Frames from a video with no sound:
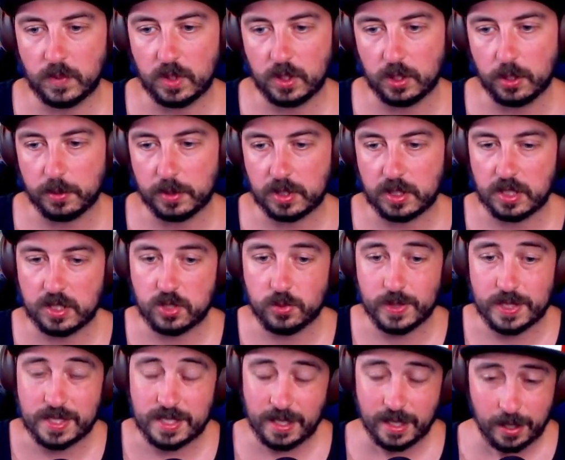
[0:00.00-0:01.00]
with this, we
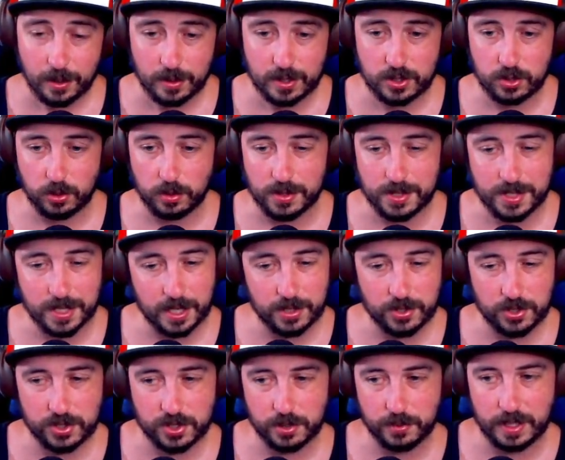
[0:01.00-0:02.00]
did hear a door touch,
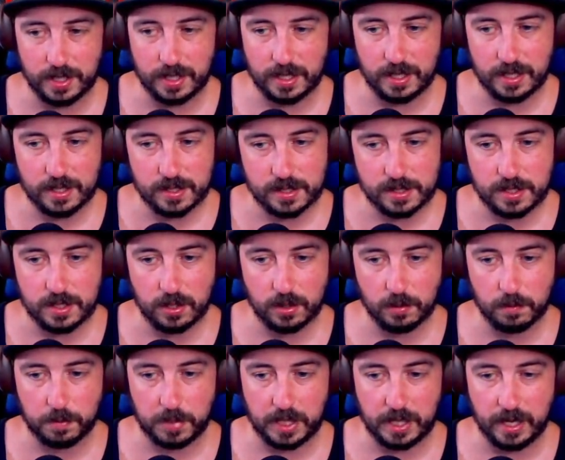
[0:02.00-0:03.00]
so it is
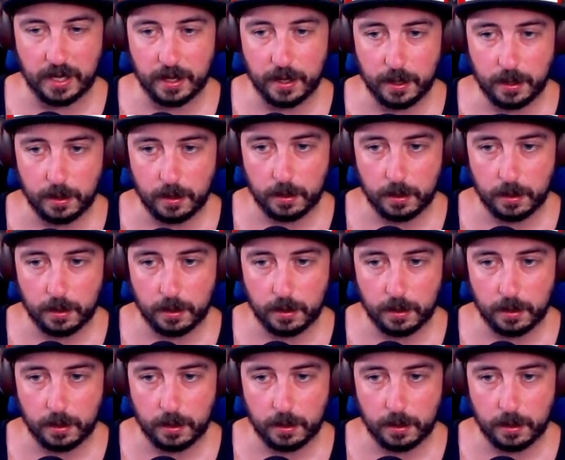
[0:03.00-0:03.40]
nearby.